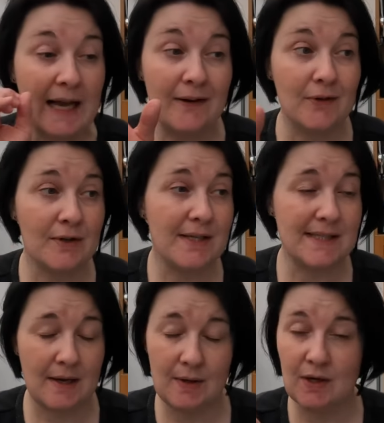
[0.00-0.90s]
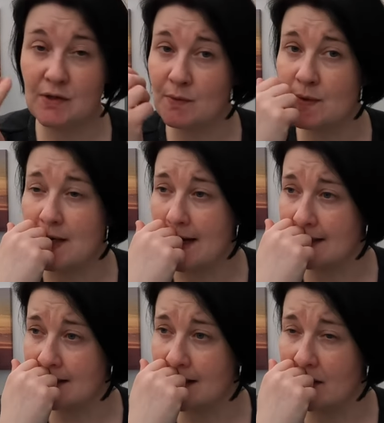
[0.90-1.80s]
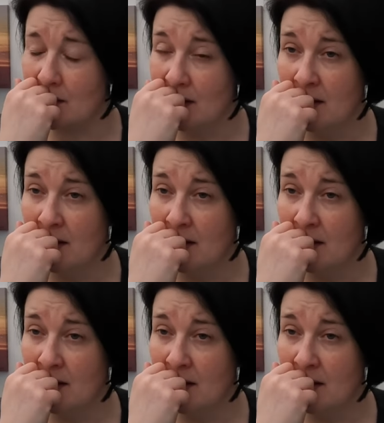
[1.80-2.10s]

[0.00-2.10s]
haven't got that down here, it's upstairs. So